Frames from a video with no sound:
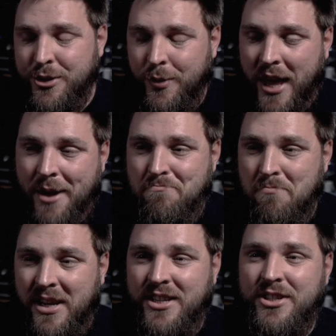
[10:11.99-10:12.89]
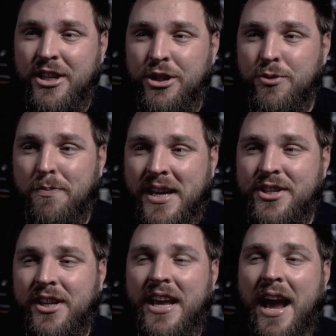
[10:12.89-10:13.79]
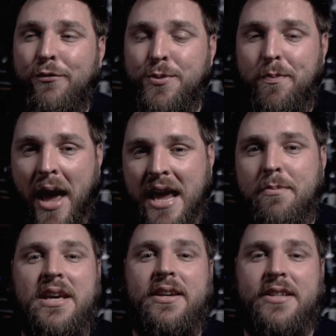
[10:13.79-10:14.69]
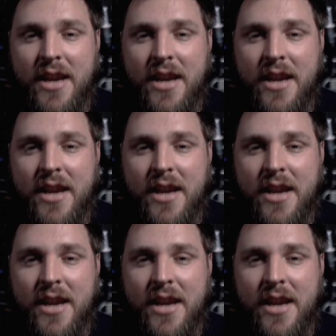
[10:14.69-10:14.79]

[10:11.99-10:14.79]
So that means that you basically have to pay me